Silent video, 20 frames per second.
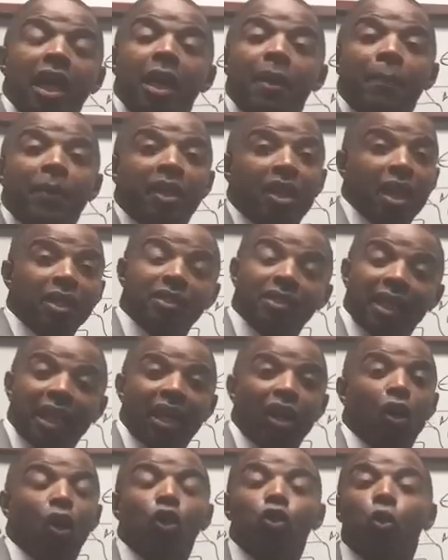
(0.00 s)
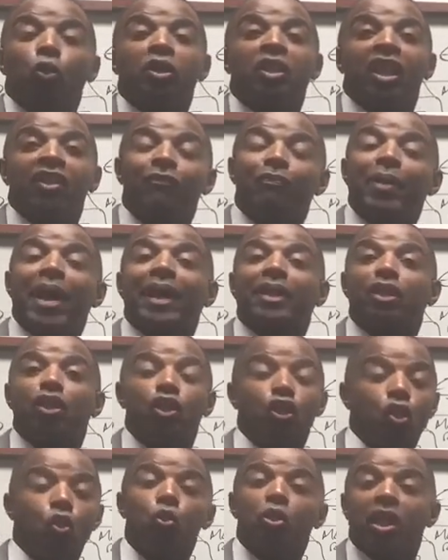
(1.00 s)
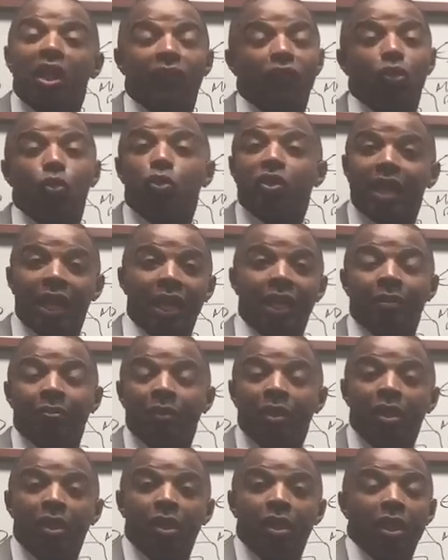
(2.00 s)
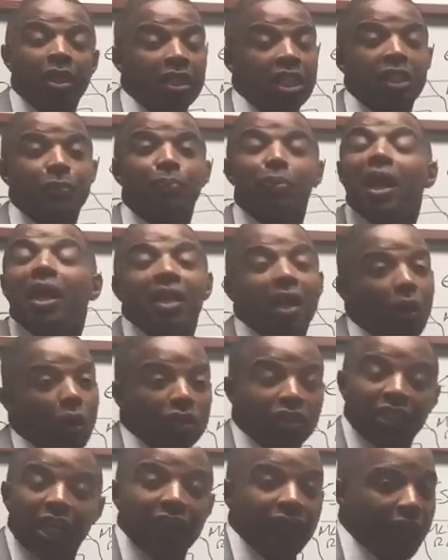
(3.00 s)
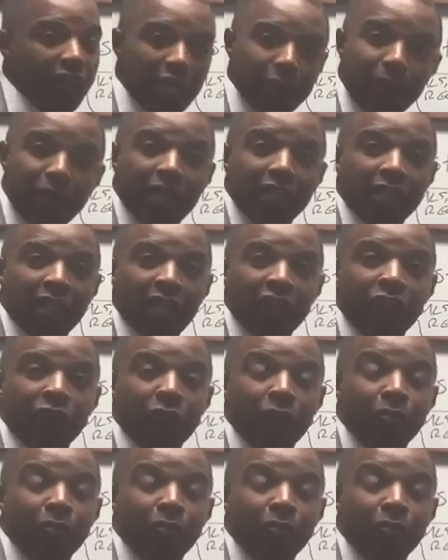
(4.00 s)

And because of that, I also give back to you, giving you game. This probably not going to save everybody's life,